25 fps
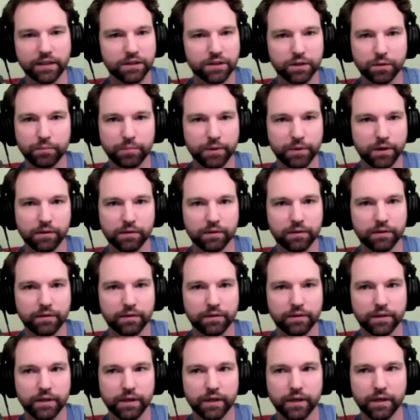think they're
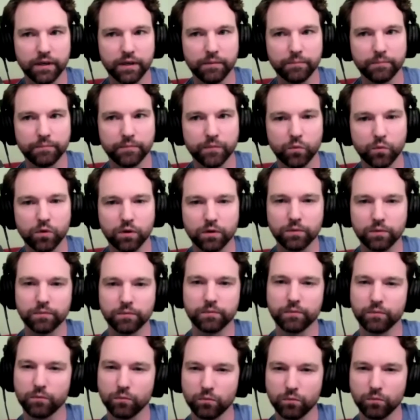both um, we're
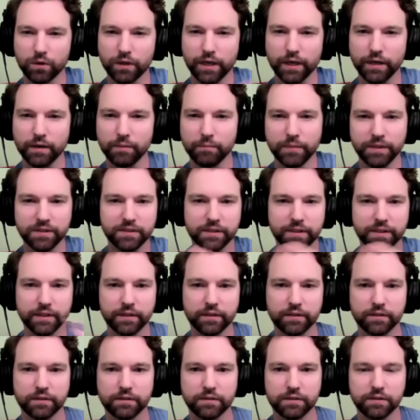we're kind of
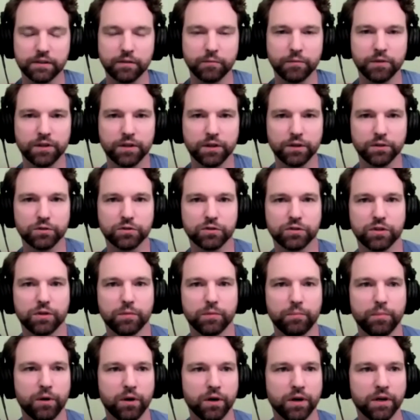missing some of those
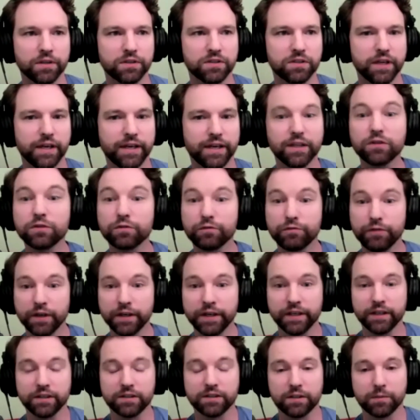parts. And it's
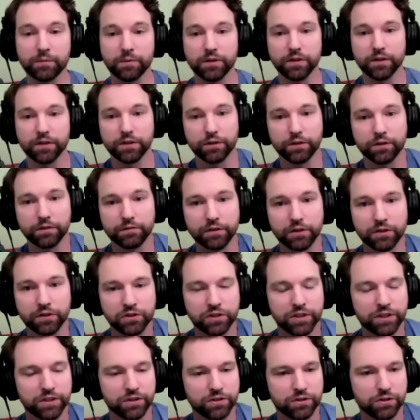funny, some of the
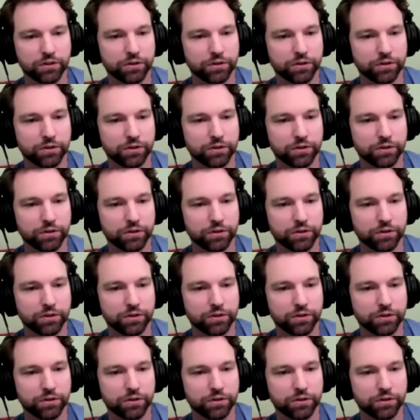university